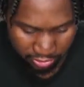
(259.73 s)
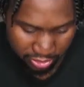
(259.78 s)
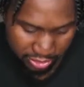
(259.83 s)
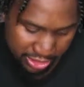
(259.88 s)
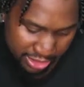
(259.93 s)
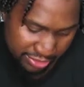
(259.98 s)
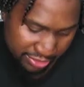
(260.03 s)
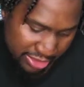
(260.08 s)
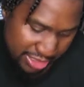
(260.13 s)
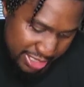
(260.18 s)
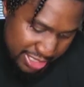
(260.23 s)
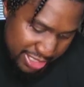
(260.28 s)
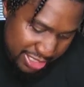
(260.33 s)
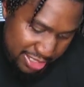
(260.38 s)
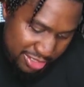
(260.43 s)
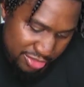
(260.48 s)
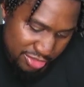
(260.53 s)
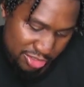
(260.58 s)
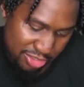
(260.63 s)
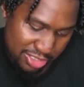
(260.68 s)
Got the
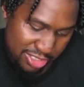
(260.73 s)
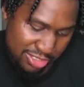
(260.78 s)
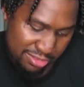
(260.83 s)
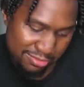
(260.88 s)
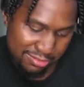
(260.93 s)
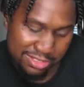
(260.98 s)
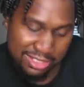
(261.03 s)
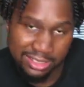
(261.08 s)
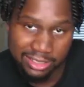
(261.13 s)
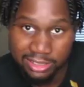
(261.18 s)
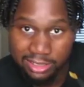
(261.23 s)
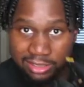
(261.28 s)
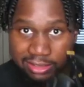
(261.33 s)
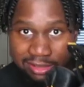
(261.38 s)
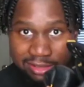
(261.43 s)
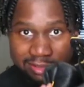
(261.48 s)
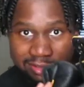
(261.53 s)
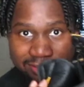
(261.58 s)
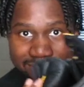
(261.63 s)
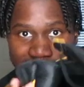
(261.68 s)
Air Jordan right
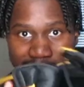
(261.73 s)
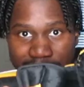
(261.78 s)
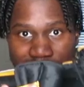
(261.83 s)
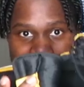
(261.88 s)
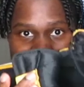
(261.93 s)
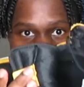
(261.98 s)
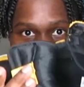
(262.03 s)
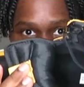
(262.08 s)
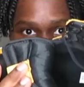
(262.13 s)
here with the